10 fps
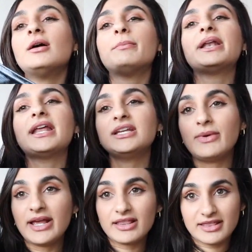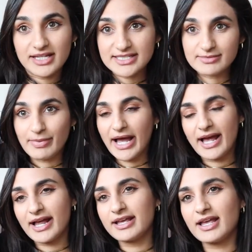But anyway, this
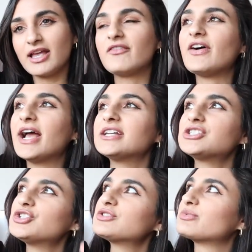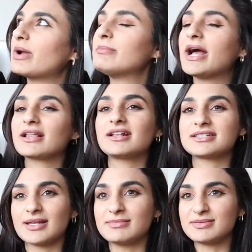bag, if I had to choose one bag
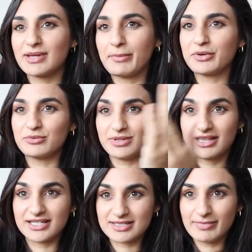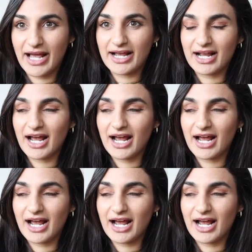that sums me up, it would be this bag.